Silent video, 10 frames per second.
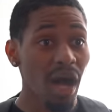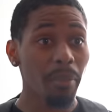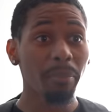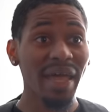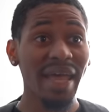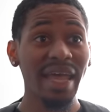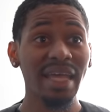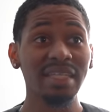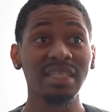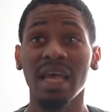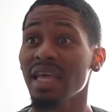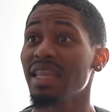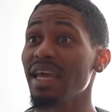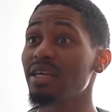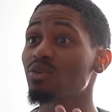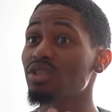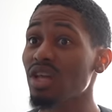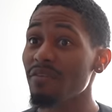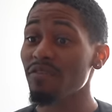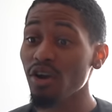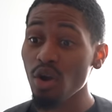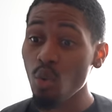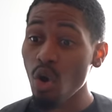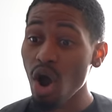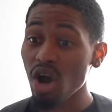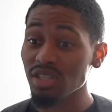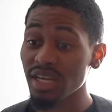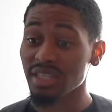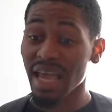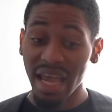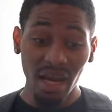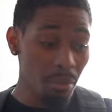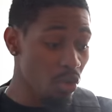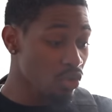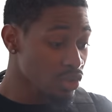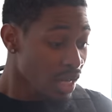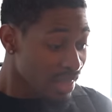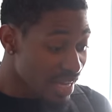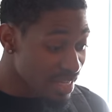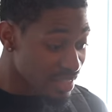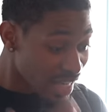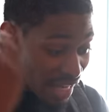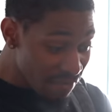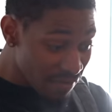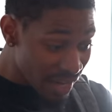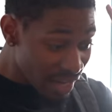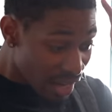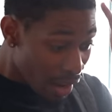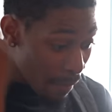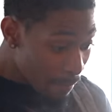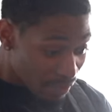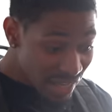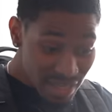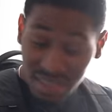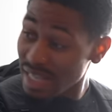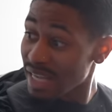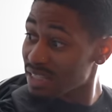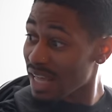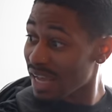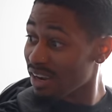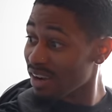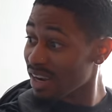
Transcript: bunk beds. There's stuff on the wall. There's animals. There's even these things that here.